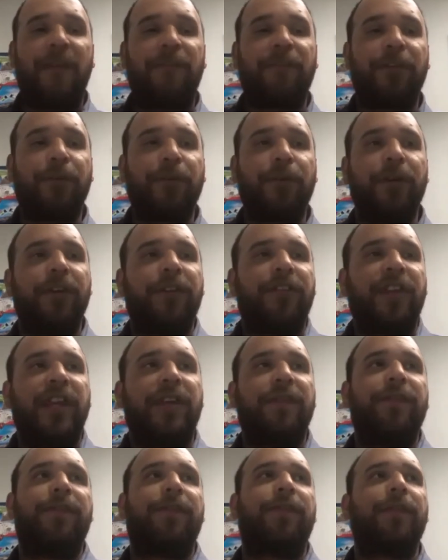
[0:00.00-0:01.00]
Afterwards,
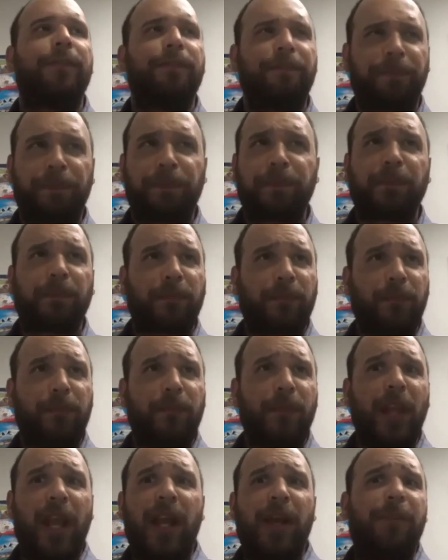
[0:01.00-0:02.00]

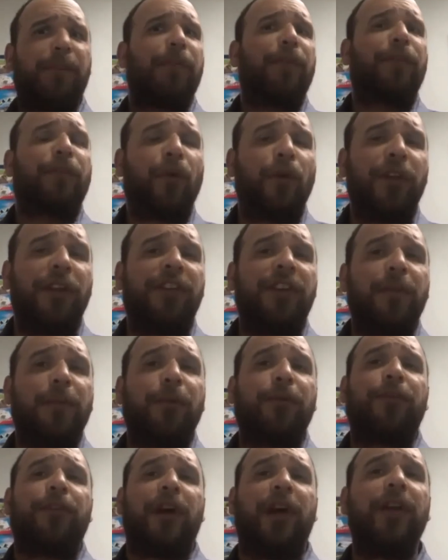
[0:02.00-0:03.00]
before the
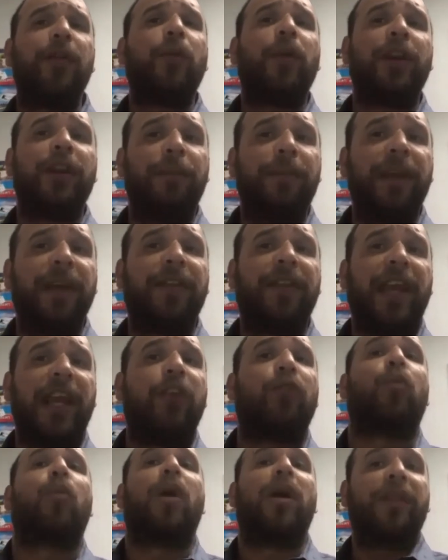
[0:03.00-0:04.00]
demo's done, one of the big
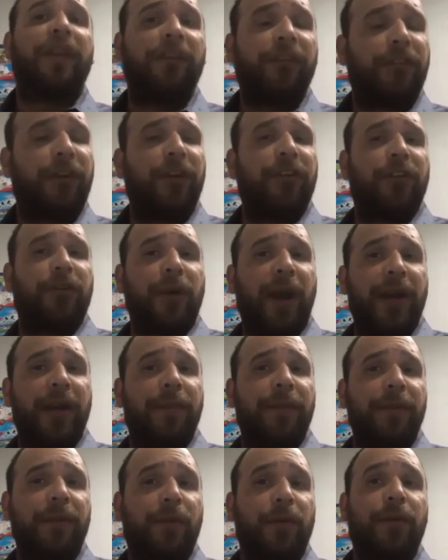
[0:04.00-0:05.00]
things while they start to
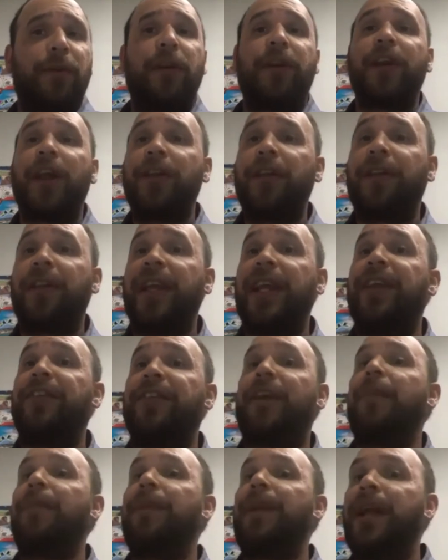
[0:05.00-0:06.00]
write up the order, another thing
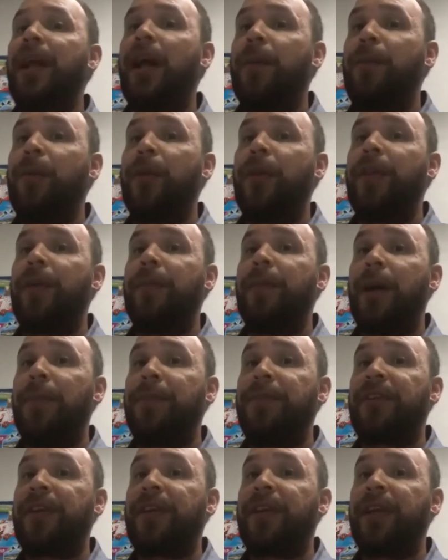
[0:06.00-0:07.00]
is I'm going to help with them
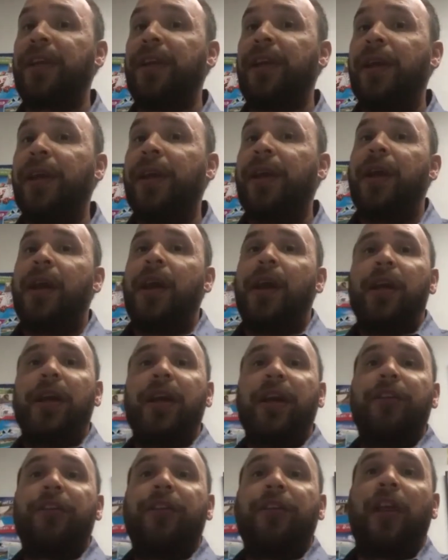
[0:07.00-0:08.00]
upselling.
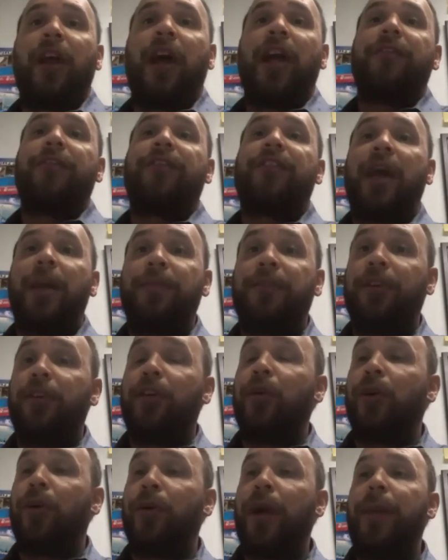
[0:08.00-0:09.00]
Because a lot of times the
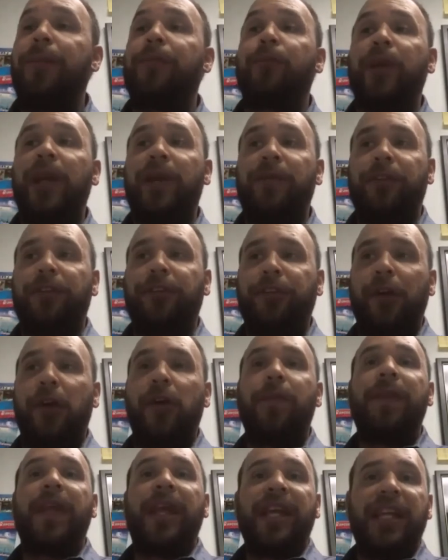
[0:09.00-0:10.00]
newer reps, we have to
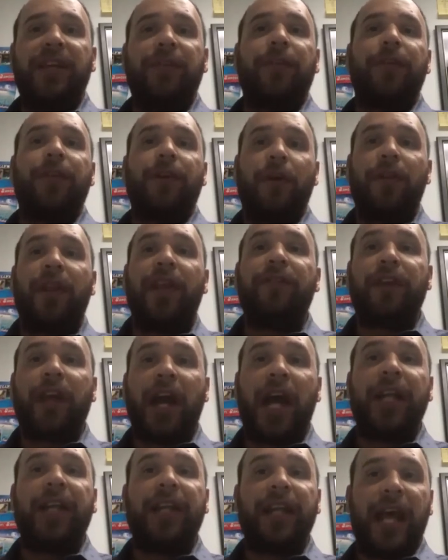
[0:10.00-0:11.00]
show them that even though they've
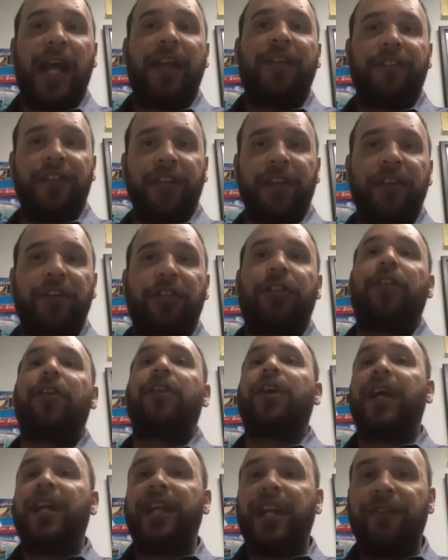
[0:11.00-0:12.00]
gotten that
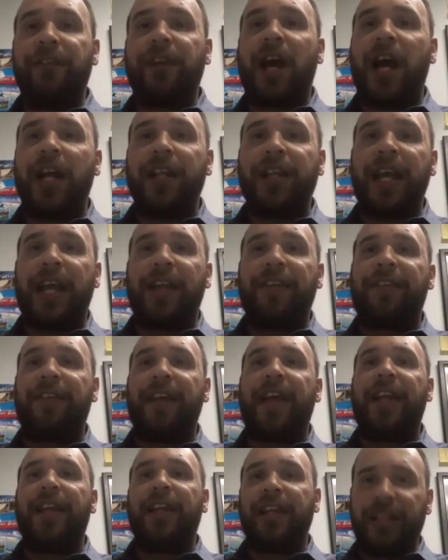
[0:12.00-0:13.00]
signature and they've gotten that
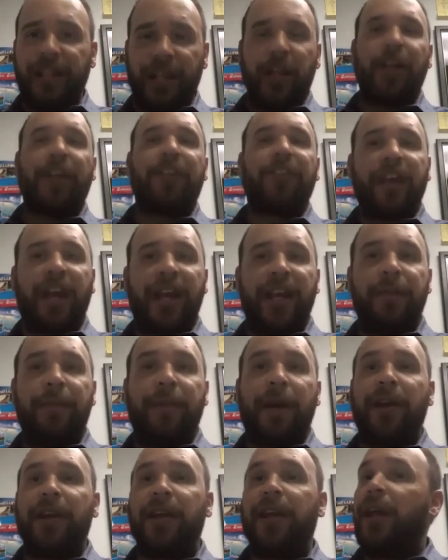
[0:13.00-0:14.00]
set and they're excited
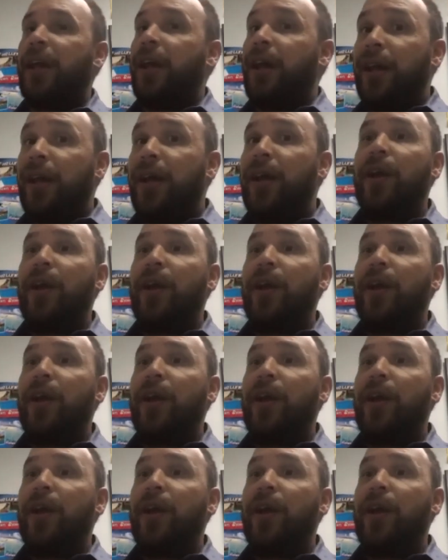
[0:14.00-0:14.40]
about it,